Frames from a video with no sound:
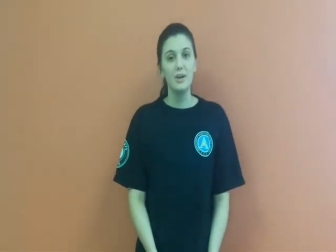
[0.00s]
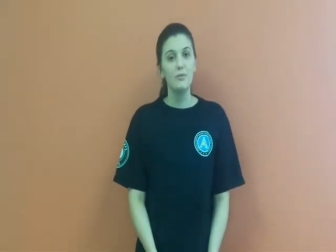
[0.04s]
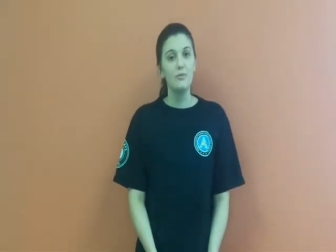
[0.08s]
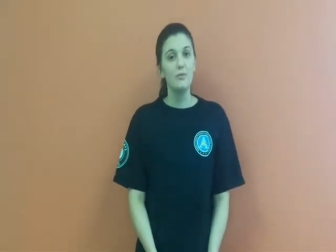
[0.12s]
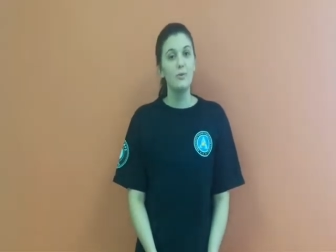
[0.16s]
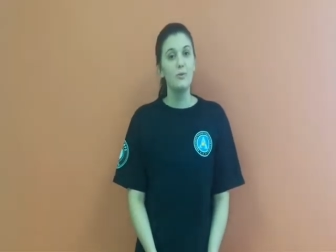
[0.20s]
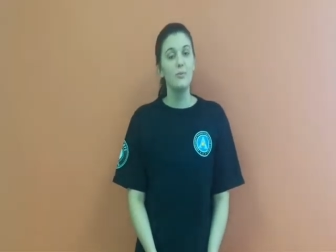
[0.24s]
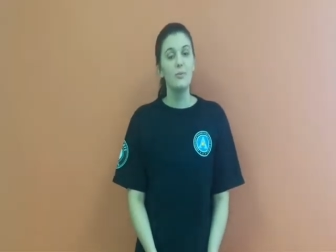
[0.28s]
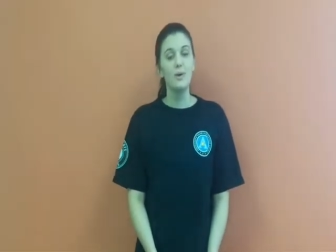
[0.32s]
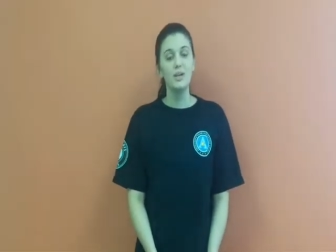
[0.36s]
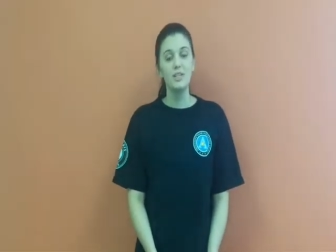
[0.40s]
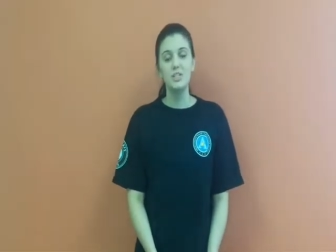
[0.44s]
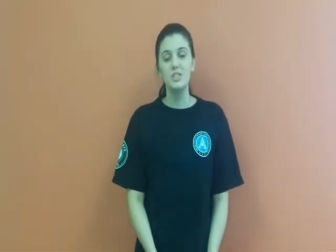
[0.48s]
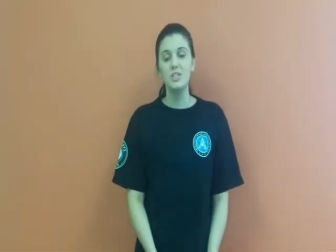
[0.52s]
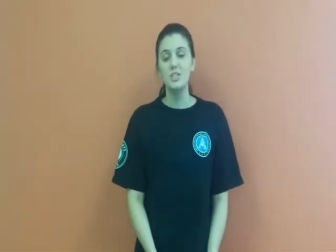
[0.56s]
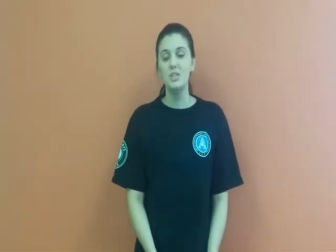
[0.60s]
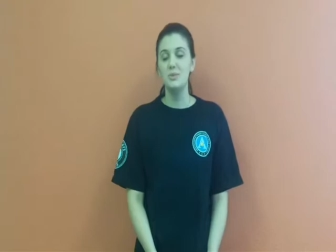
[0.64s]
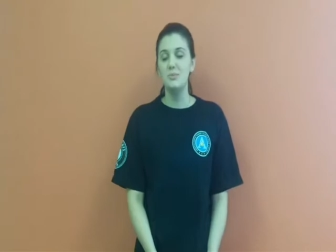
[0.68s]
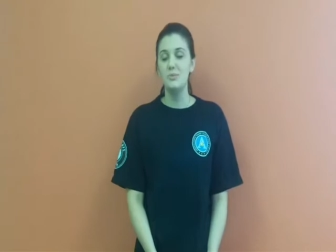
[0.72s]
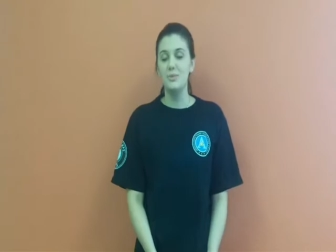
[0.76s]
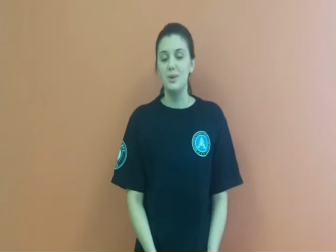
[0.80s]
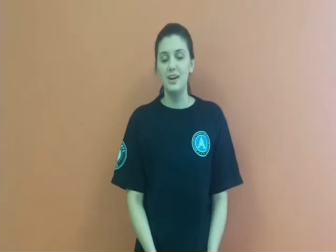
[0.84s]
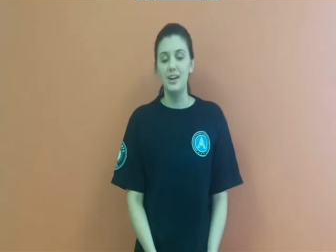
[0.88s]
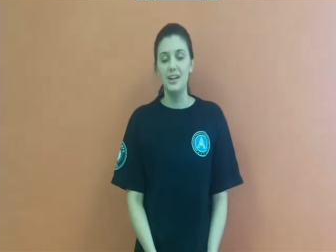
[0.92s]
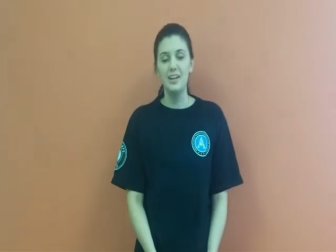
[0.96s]
for what she
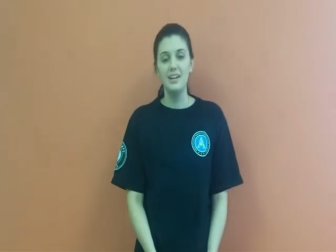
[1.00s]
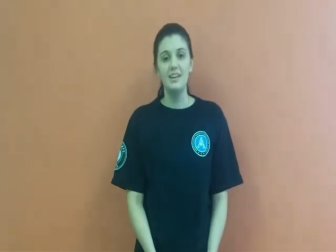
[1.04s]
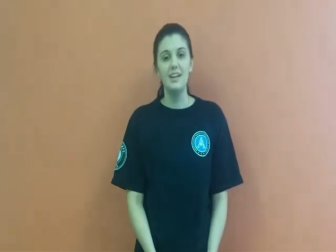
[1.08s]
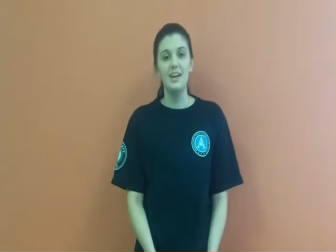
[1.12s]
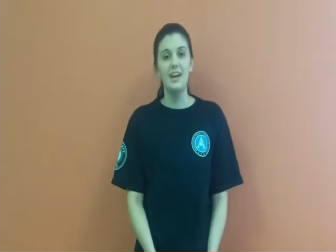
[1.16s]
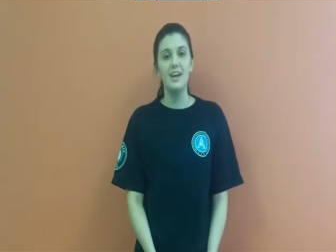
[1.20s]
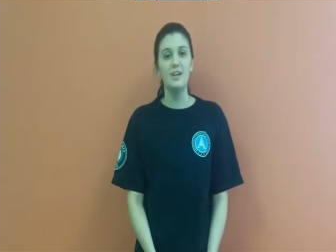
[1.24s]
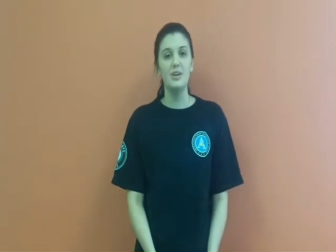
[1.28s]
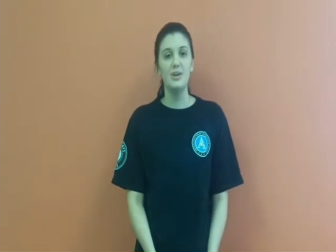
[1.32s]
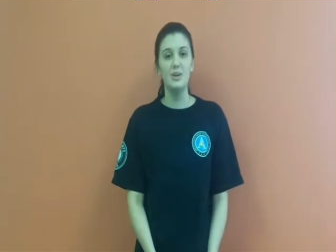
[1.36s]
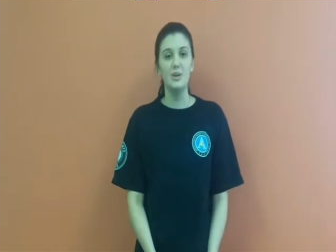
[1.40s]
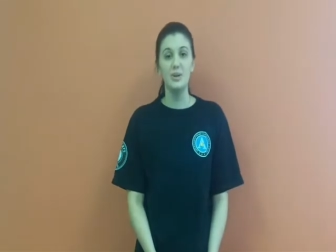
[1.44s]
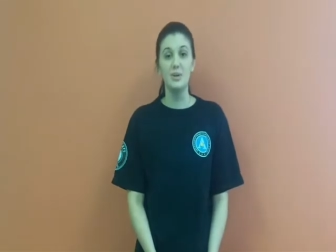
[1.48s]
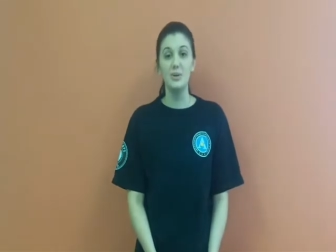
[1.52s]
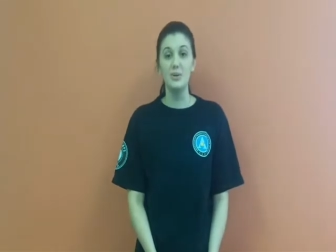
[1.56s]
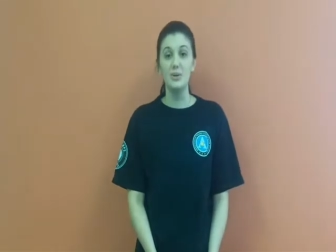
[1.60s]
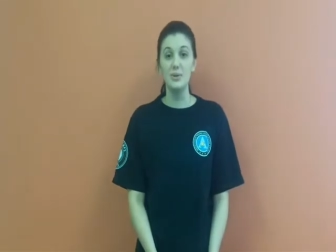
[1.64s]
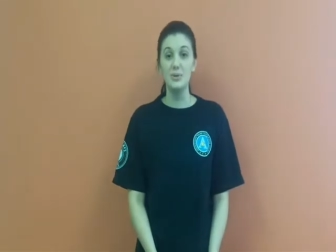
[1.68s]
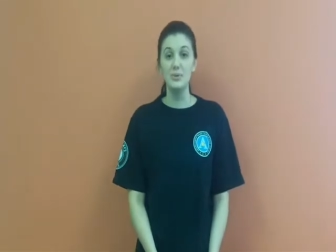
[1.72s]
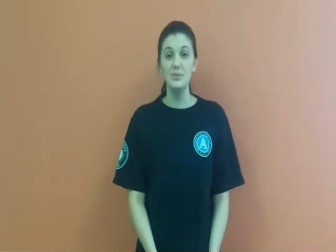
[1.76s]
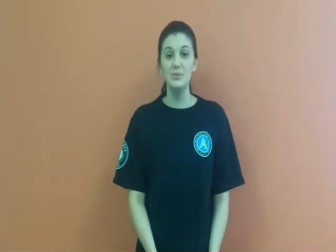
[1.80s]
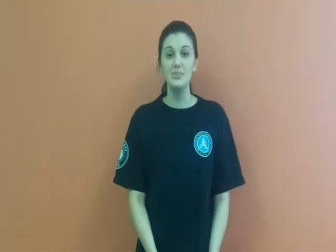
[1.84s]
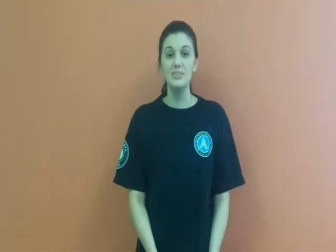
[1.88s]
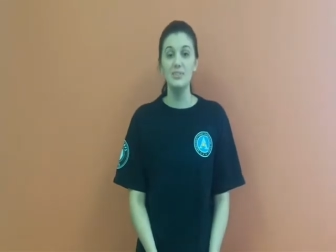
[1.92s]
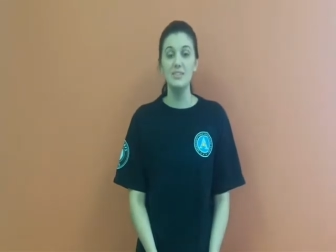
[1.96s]
wanted and her
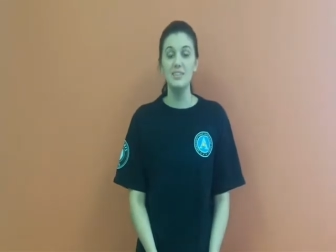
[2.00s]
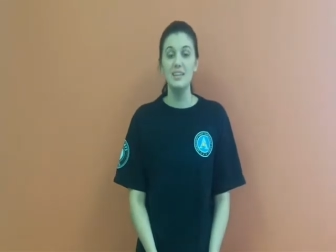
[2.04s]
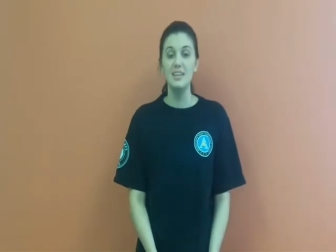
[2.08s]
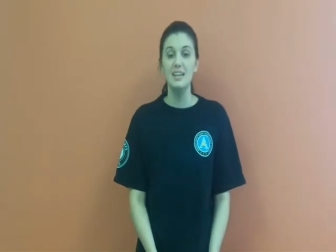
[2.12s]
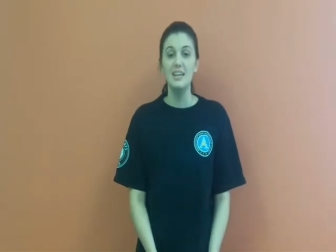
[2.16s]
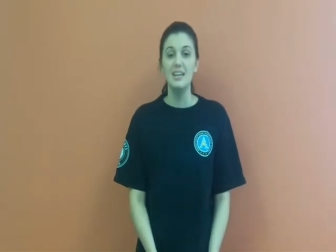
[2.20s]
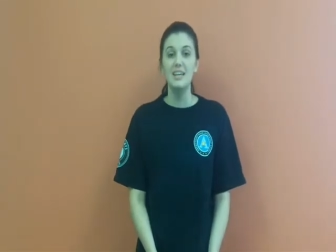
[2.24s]
goals,